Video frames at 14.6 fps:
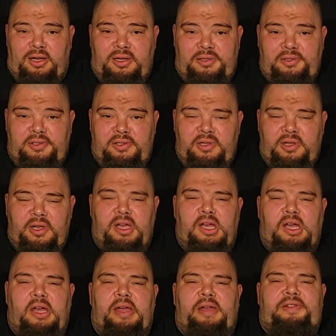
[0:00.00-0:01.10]
Airguns,
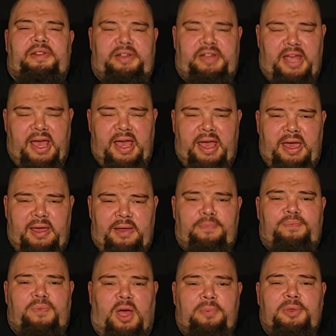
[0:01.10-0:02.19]
and today
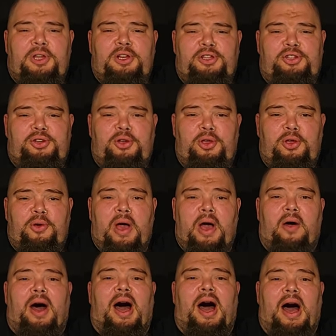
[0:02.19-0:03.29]
I'm going to show you
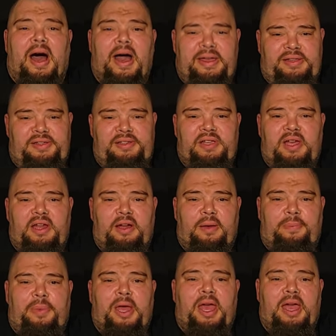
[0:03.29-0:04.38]
how I set
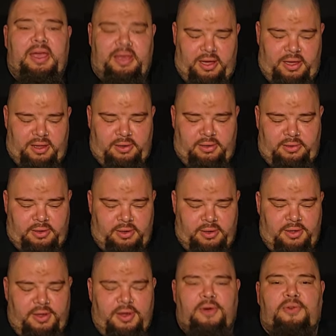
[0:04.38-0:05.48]
up a gun
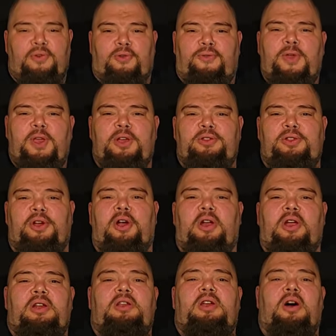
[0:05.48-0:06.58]
for field
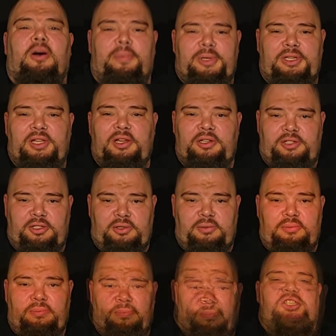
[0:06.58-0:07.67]
target competition.
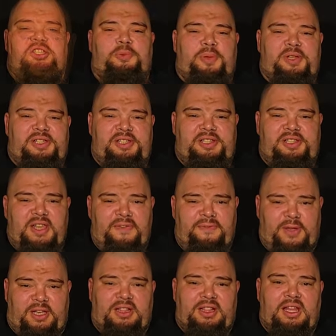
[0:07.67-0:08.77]

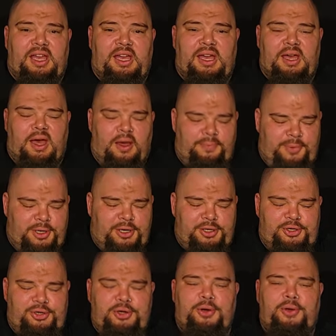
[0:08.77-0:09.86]
Specifically, I'm going to
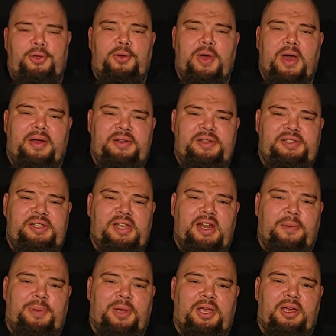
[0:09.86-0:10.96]
show you how to set
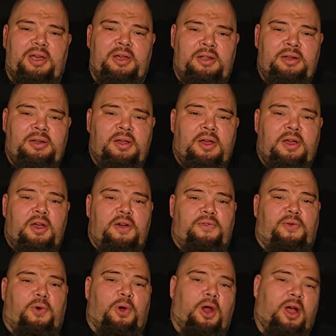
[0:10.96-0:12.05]
up a gun
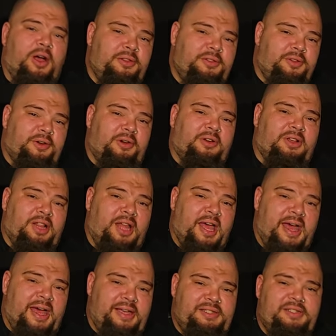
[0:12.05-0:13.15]
for hunter
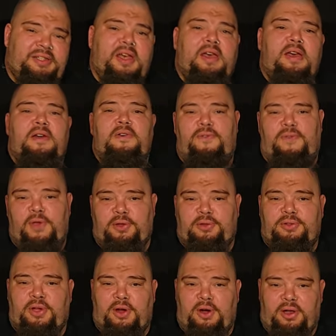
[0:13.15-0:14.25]
class
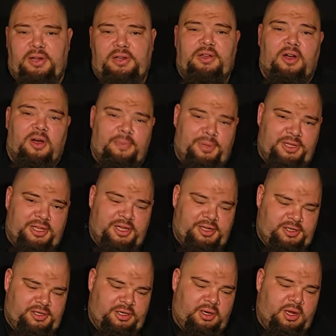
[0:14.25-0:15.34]
field target
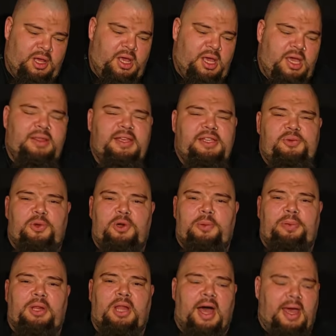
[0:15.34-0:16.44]
competition, and this would
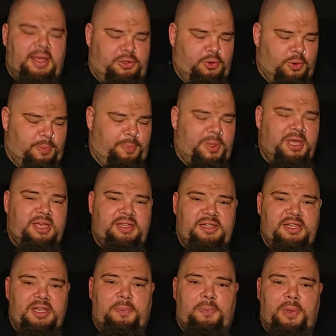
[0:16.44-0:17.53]
apply to a
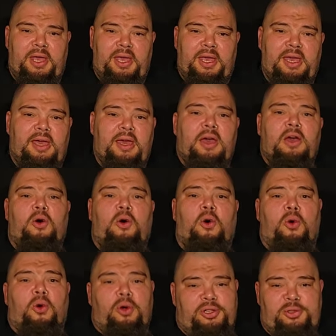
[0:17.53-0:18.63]
PCP
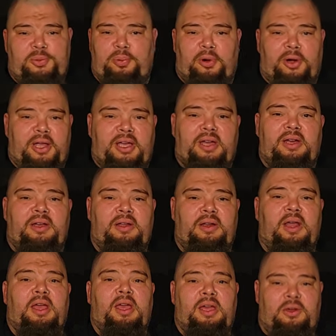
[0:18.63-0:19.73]
or a spring
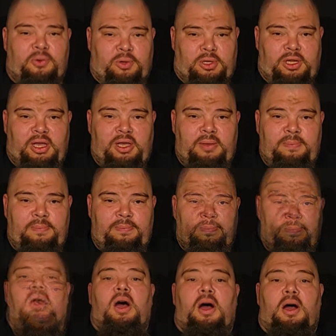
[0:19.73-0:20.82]
gun equally.
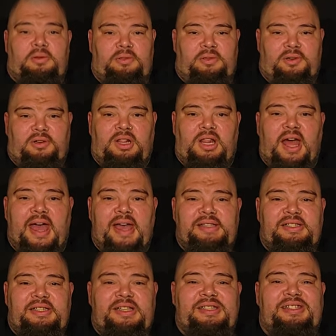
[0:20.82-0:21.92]
Hunter
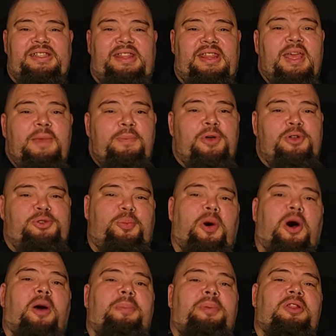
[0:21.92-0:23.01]
class is the most
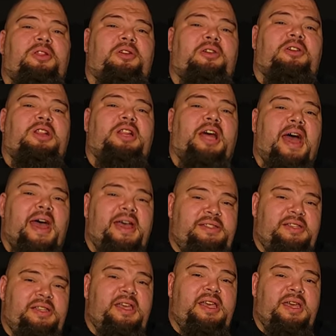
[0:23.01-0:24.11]
popular
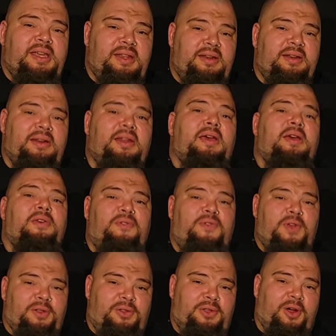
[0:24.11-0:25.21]
class in
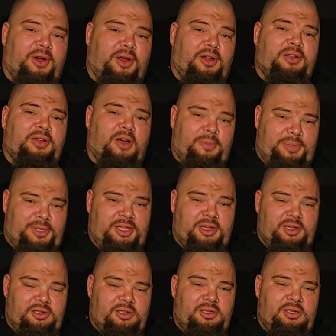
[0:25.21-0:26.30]
field target
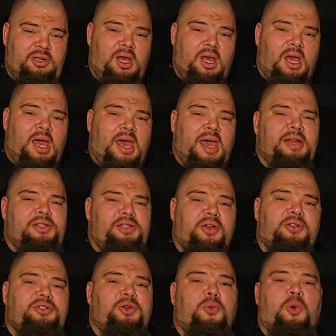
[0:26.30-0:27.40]
competition. And it's
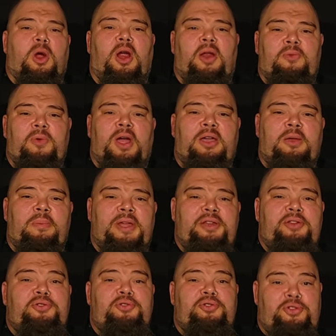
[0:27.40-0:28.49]
also where I'd
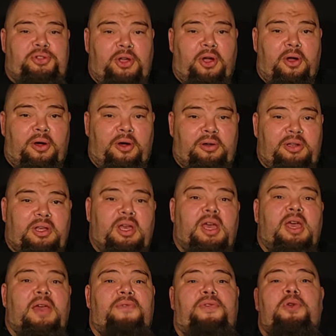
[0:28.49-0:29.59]
recommend you start
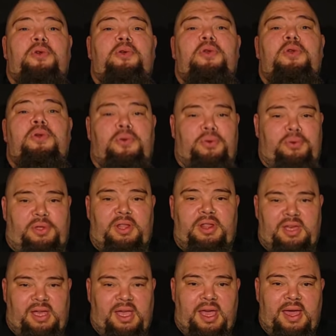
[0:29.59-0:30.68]
if you're new to
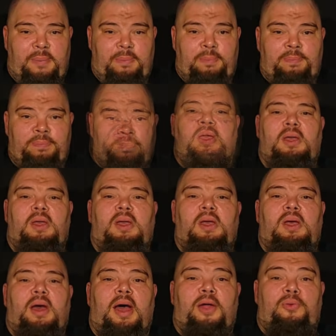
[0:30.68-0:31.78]
the game.
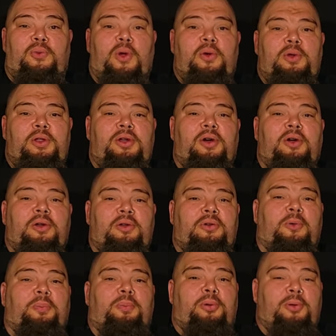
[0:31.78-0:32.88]
I wrote an
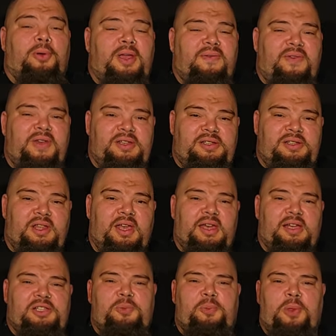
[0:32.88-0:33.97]
article previously
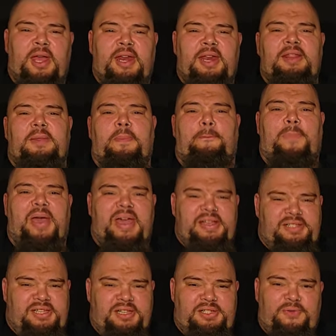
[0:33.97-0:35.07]
explaining the
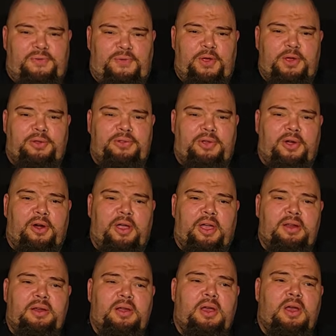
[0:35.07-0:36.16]
basics of field
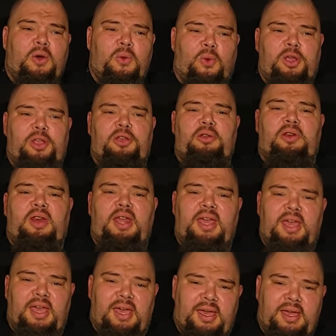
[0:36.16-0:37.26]
target, what you
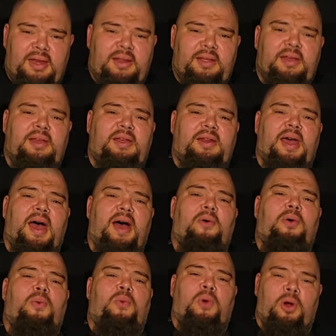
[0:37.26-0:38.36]
need and
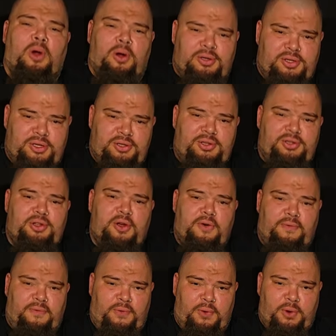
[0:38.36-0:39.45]
how it works and
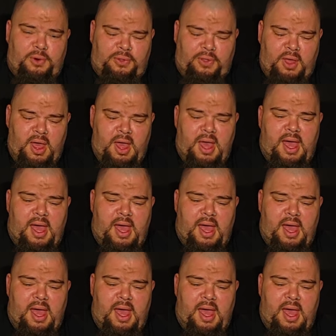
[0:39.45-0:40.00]
so forth.